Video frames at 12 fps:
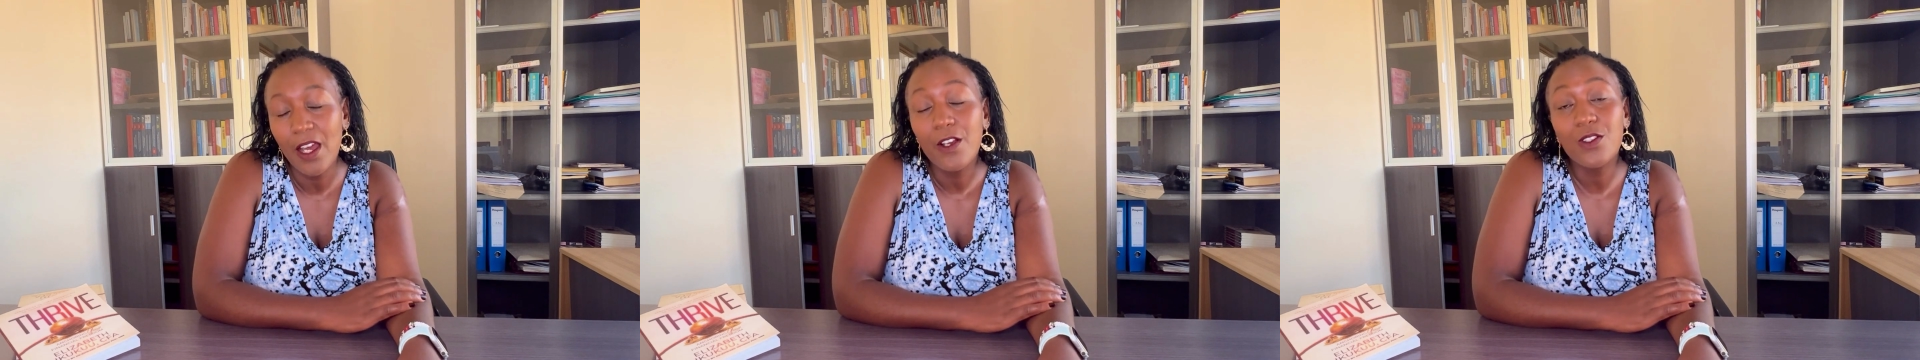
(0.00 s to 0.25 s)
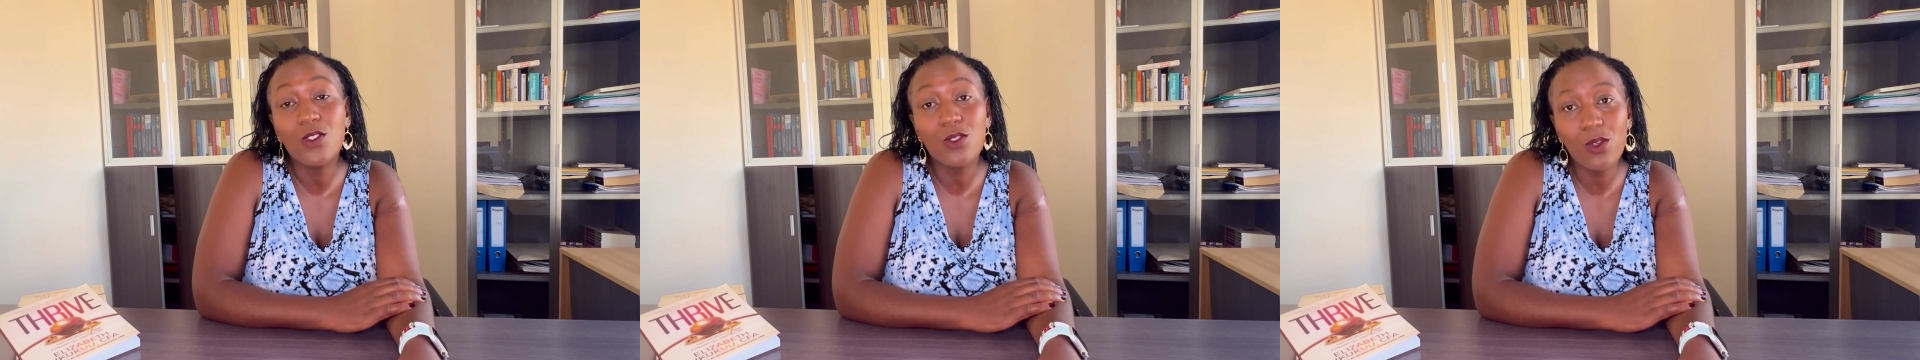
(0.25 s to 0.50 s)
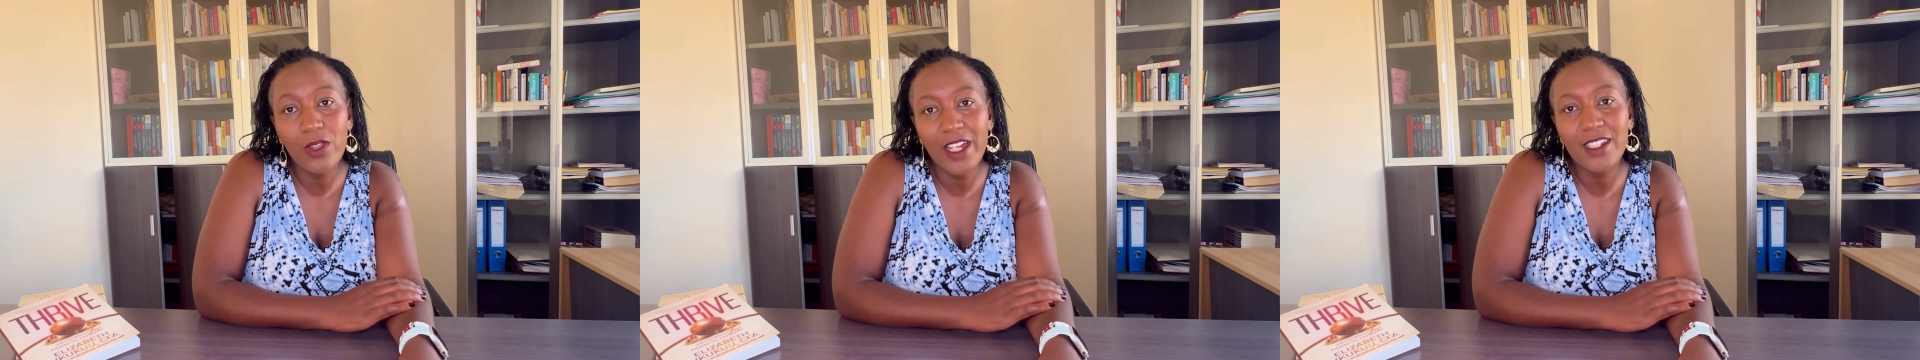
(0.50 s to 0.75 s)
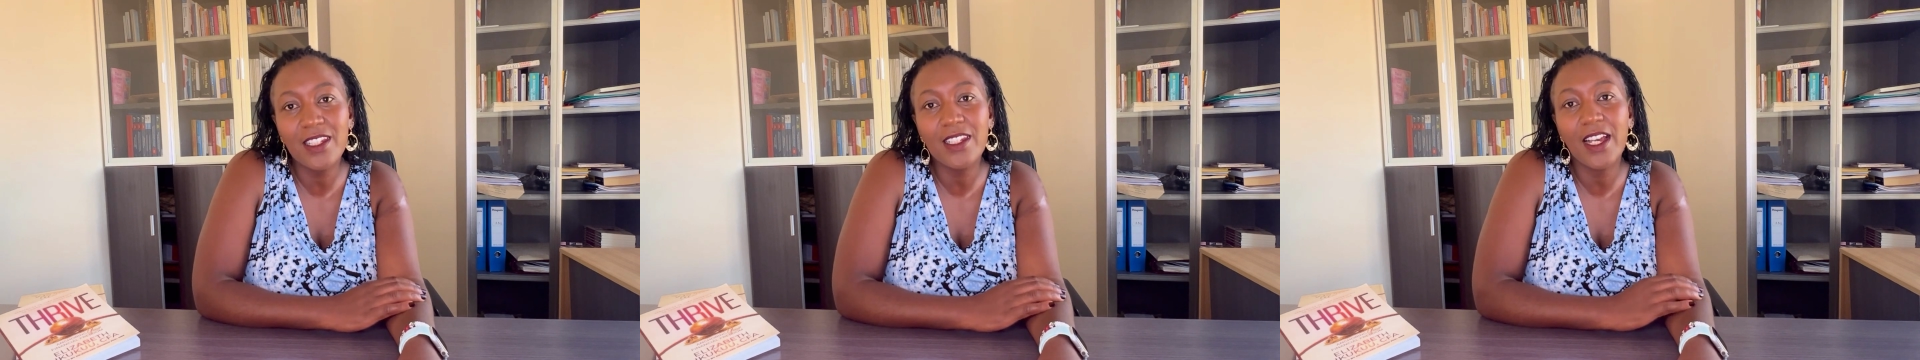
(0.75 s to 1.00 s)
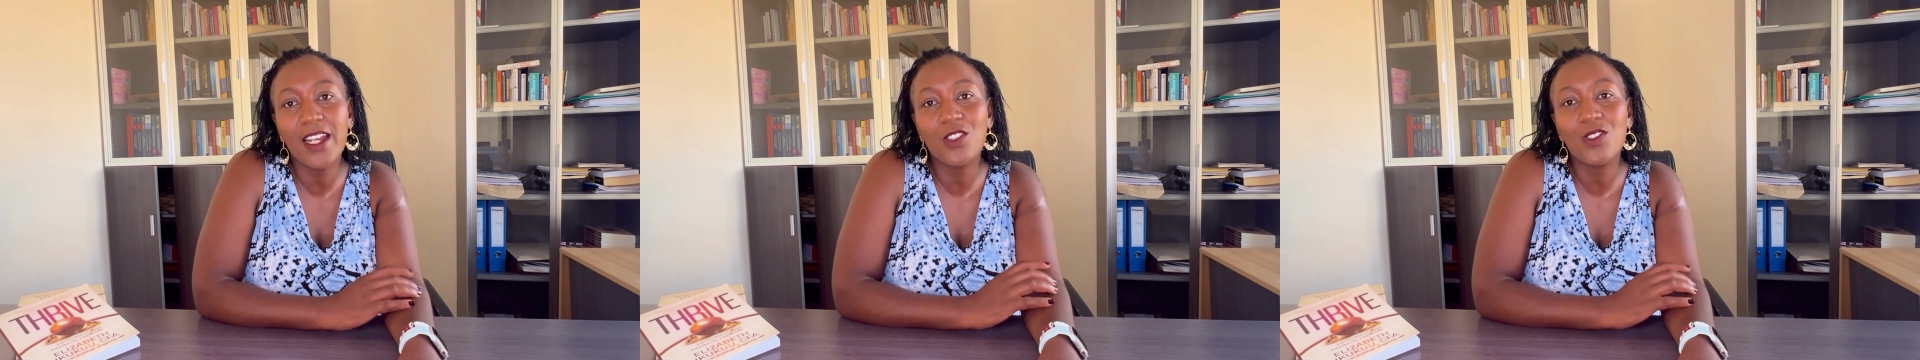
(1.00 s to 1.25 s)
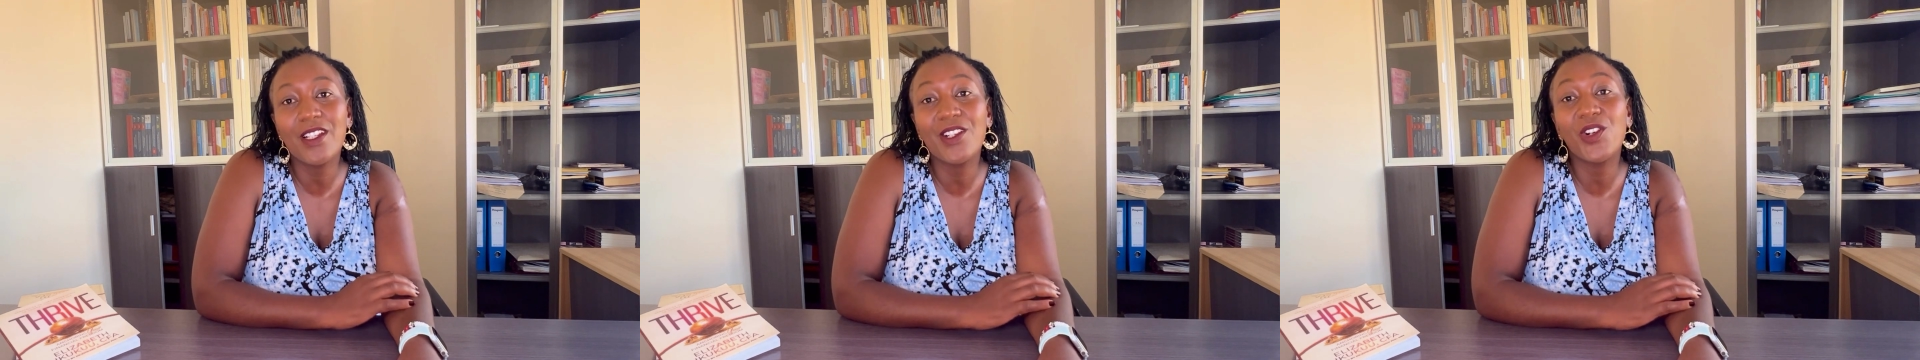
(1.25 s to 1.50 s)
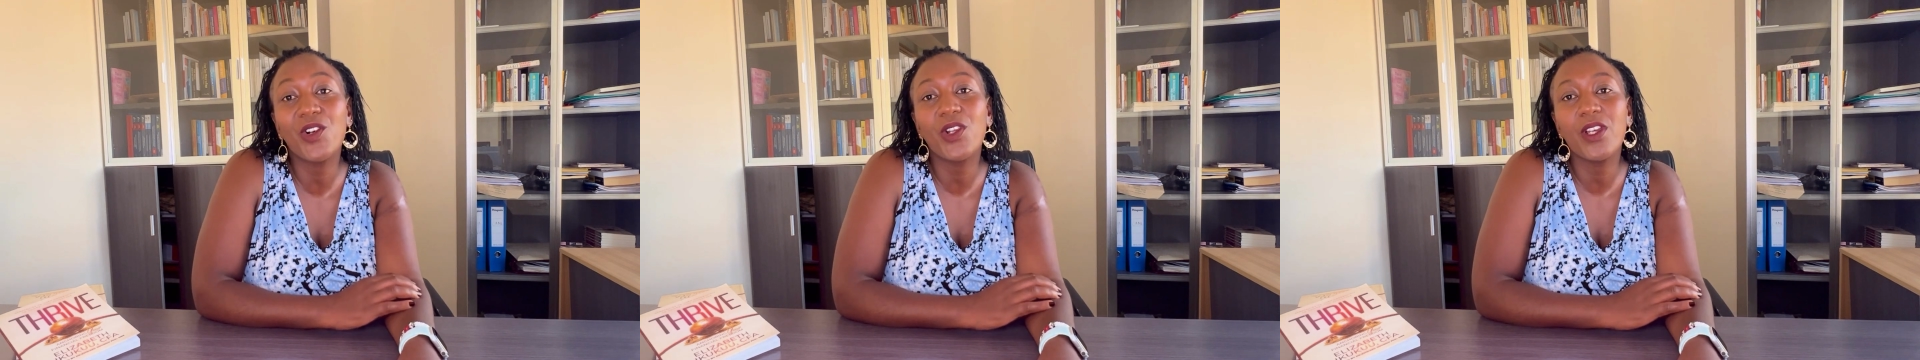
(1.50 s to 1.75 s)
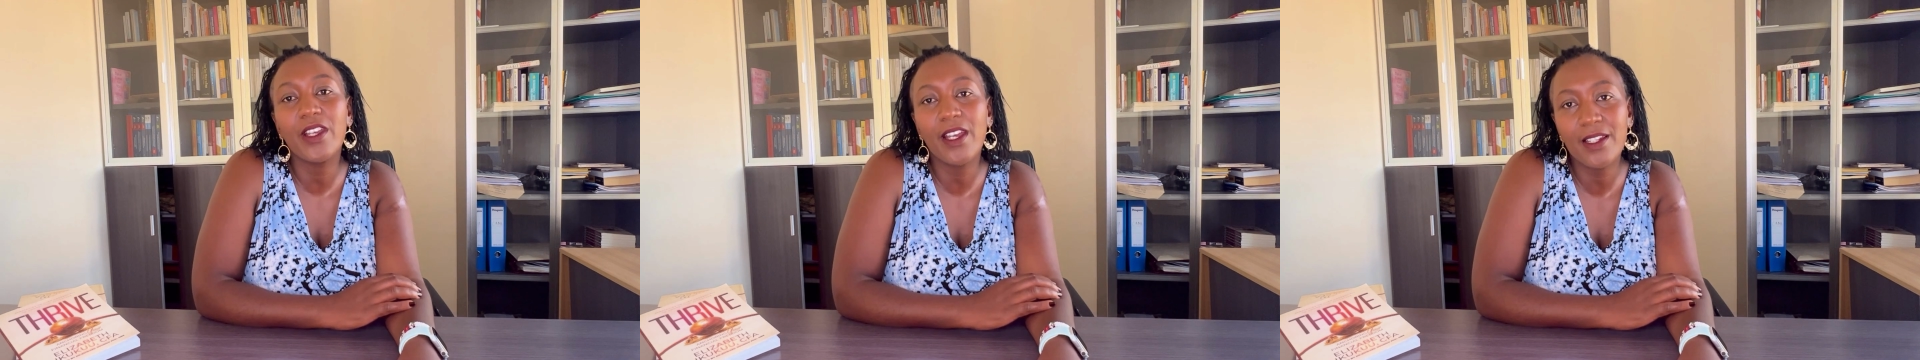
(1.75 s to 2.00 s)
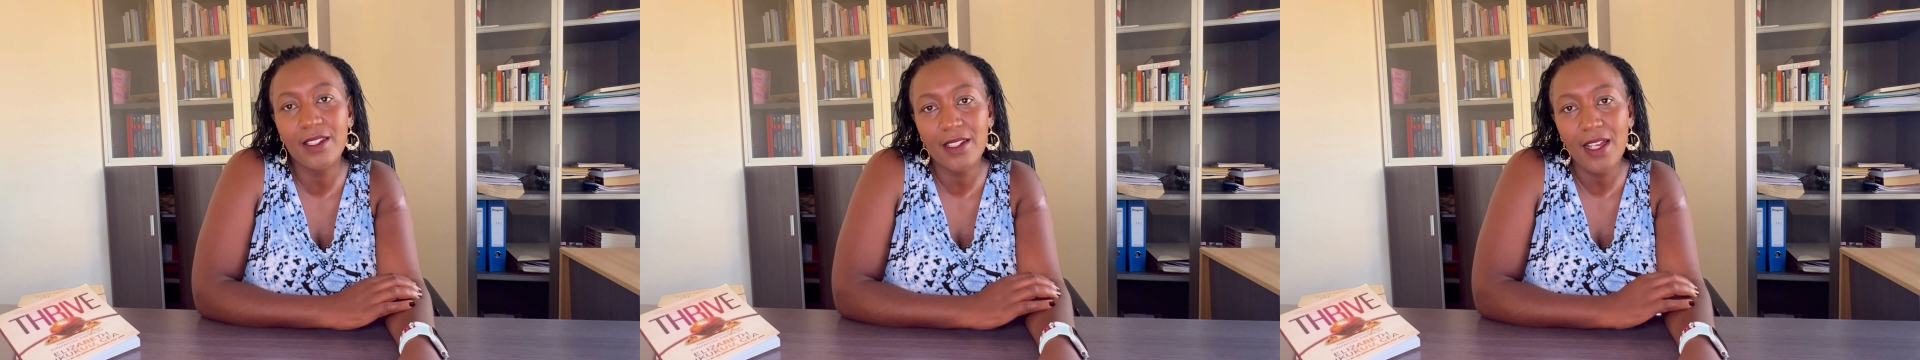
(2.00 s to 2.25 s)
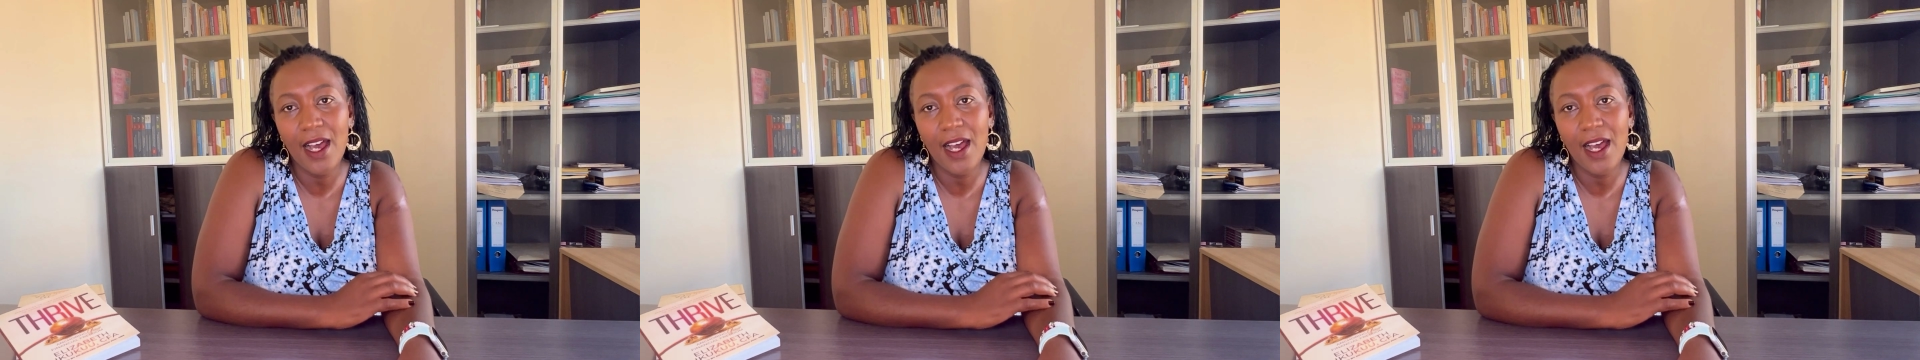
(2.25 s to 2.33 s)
So that it can actually create